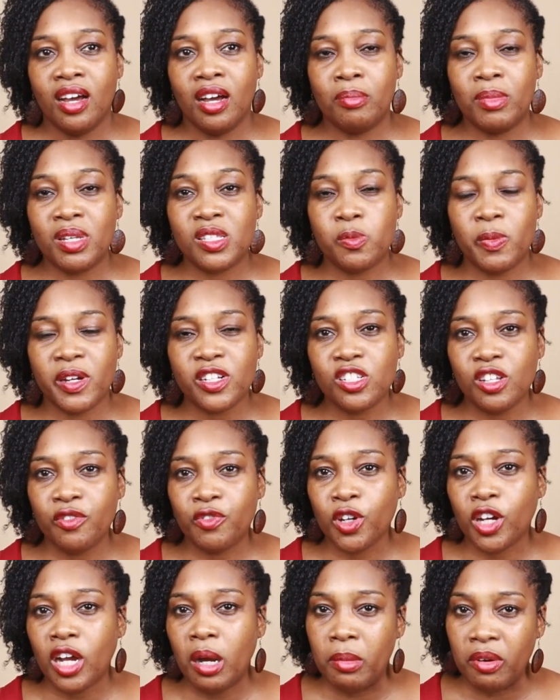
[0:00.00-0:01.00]
um, especially
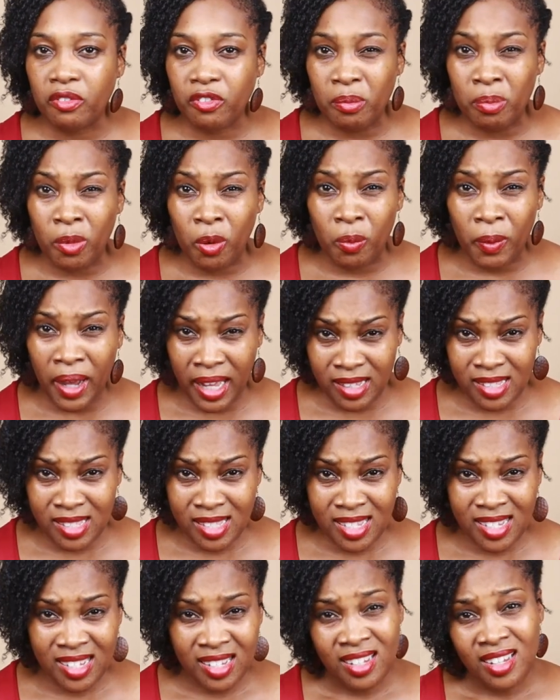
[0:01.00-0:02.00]
if you're coming from the
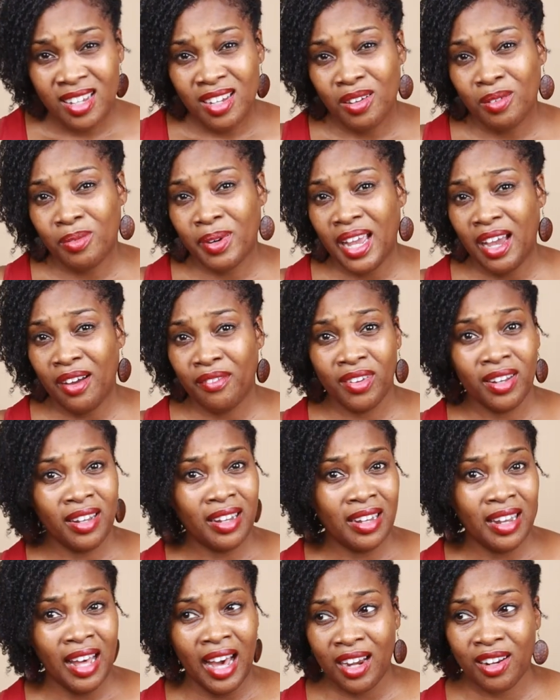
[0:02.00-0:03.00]
West. We have a
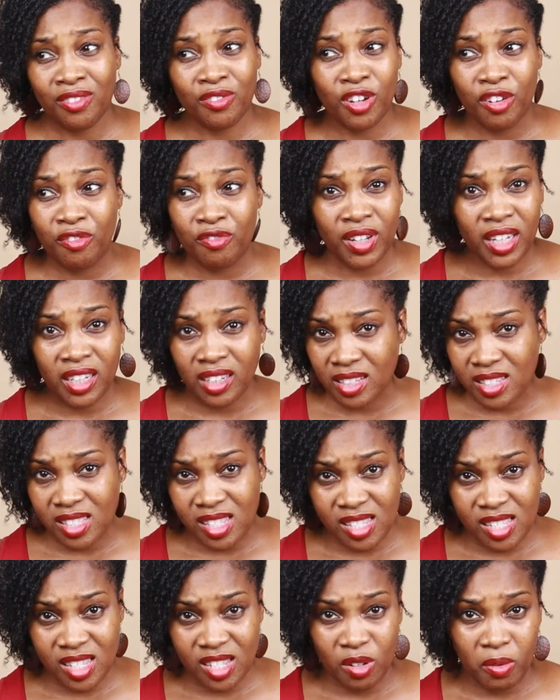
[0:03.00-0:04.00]
lot of
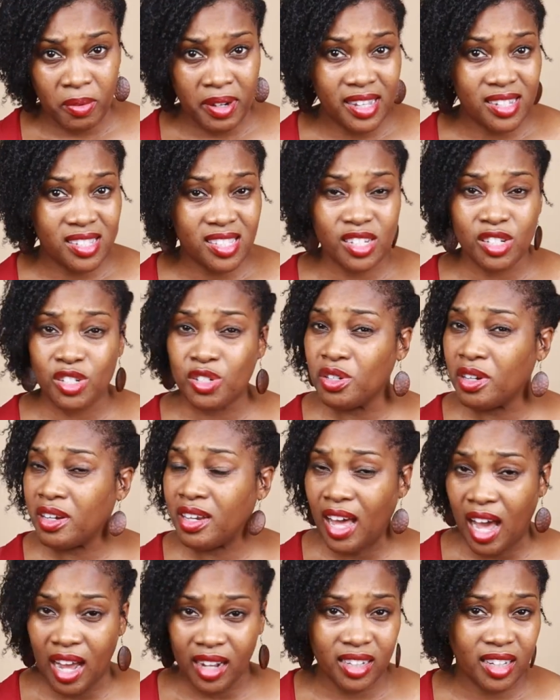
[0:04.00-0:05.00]
conveniences in the West that you're
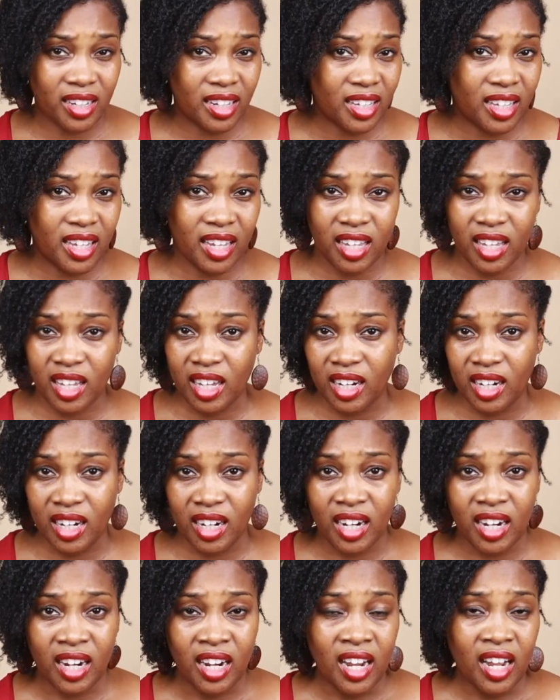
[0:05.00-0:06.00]
not going to get
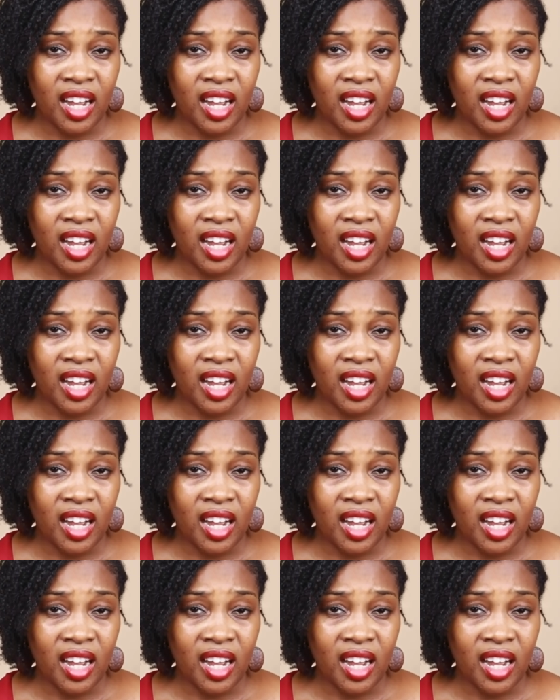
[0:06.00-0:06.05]
here.